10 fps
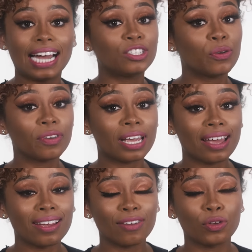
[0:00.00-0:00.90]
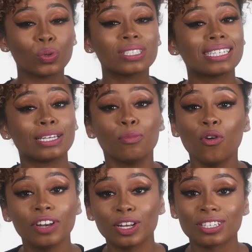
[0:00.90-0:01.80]
And don't forget, if you want to see
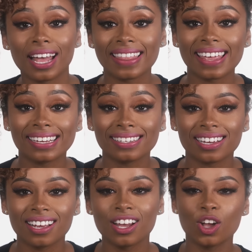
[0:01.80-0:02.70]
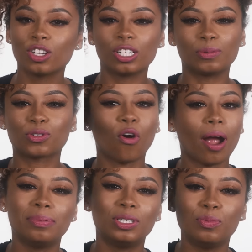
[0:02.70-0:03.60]
more videos like this,
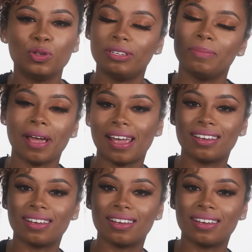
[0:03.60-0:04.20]
subscribe to Beauty Bay.